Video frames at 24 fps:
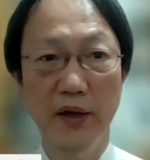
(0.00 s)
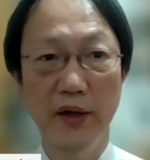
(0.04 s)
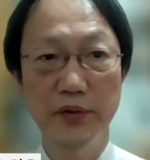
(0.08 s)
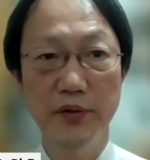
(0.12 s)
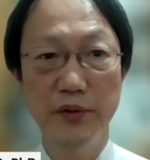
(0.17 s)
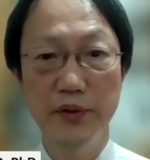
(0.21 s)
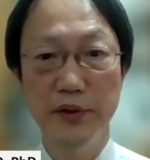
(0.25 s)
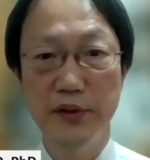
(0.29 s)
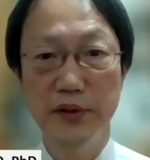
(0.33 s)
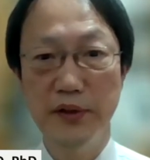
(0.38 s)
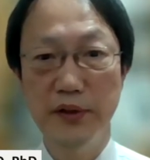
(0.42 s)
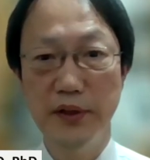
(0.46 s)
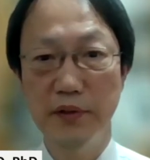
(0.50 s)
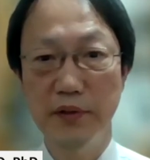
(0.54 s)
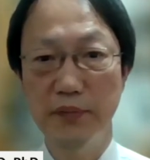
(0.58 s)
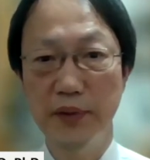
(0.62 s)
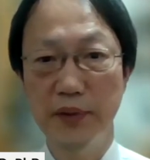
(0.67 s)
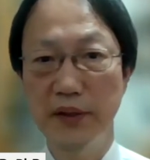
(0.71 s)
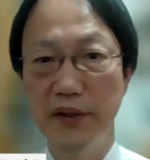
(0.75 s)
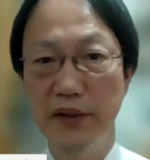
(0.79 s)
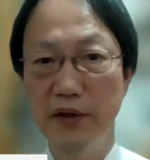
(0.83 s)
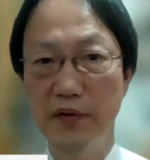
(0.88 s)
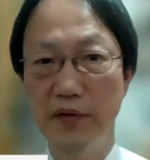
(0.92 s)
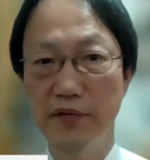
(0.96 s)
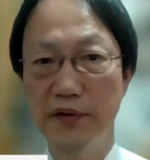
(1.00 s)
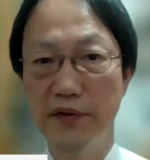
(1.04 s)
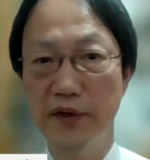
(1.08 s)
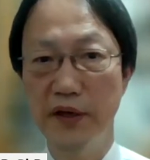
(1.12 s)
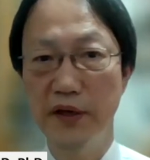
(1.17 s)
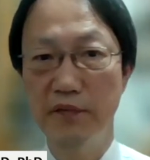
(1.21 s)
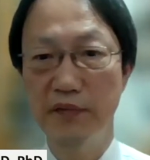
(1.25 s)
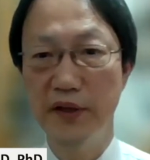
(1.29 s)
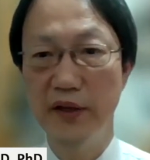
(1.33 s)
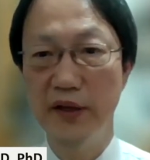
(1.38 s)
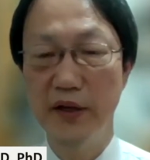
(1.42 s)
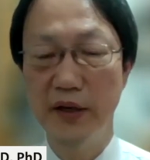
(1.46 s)
Actually, many of
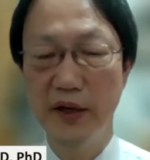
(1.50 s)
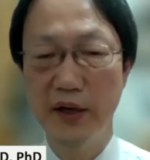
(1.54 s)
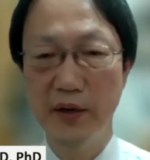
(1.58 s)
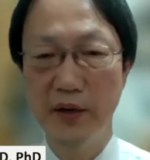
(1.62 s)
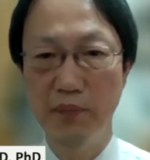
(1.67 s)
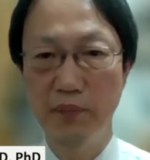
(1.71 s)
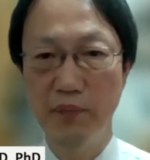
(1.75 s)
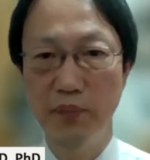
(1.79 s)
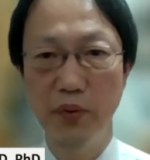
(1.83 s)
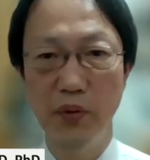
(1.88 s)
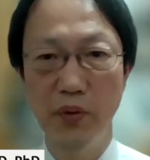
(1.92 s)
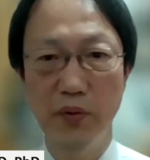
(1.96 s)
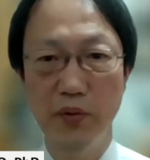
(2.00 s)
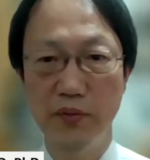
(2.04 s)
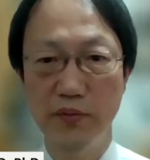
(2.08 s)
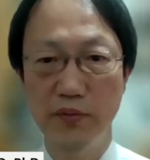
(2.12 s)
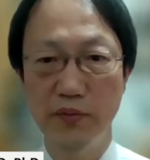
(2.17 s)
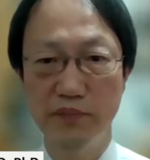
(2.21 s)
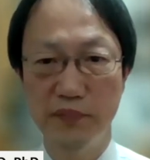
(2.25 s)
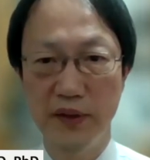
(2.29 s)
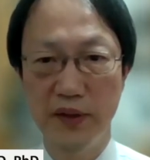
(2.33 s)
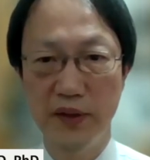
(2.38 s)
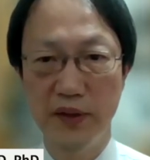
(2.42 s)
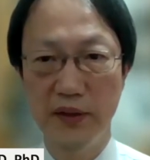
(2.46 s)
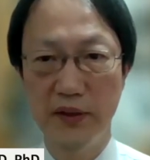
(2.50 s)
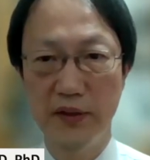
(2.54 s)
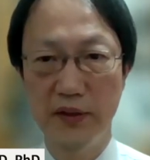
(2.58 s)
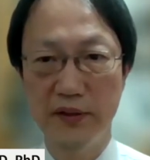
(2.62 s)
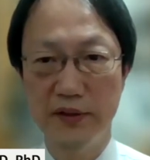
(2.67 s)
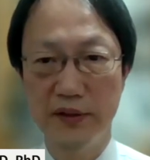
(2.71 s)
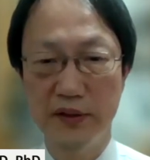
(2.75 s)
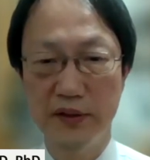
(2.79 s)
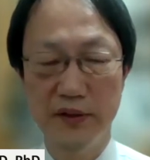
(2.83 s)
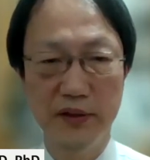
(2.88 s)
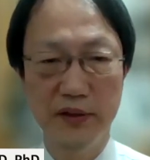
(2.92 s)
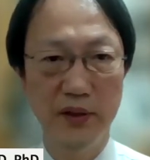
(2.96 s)
them, they are born
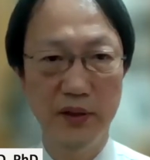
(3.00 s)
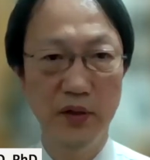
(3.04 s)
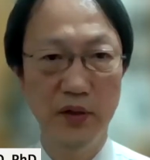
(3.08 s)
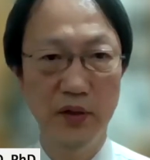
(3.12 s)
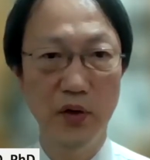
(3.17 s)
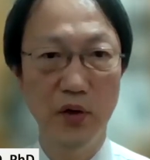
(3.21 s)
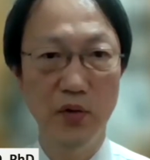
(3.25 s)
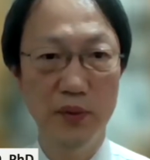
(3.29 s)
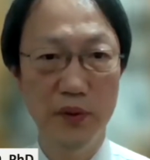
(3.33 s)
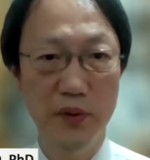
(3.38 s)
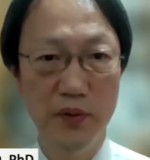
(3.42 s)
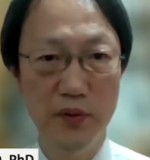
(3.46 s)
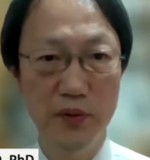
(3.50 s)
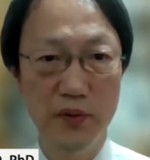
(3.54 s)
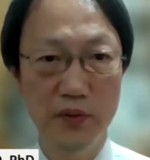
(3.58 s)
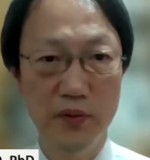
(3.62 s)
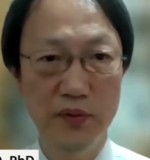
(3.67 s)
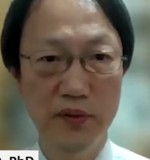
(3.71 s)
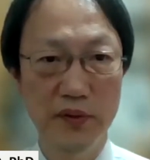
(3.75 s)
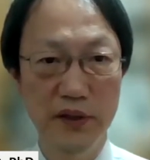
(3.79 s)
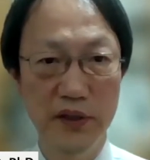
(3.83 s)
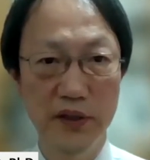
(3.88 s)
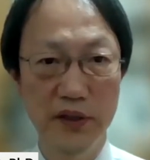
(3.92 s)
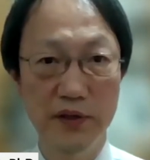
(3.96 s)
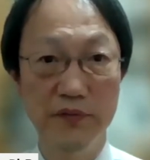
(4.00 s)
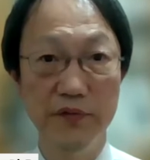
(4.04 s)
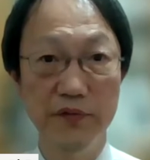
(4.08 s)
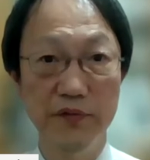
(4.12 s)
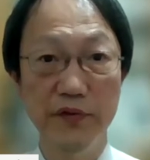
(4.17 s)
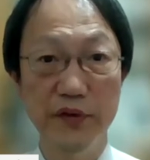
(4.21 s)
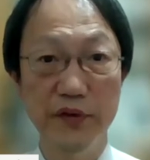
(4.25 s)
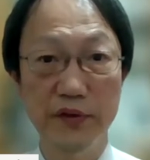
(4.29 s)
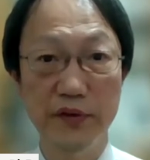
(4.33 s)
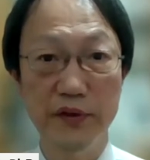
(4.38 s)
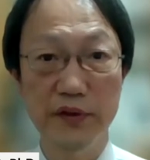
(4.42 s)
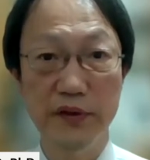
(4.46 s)
as a normal
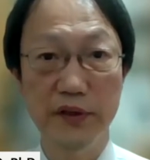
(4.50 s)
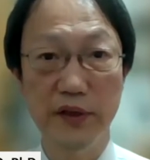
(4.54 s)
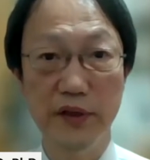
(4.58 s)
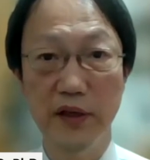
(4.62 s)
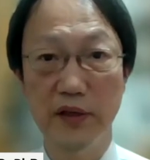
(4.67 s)
infant.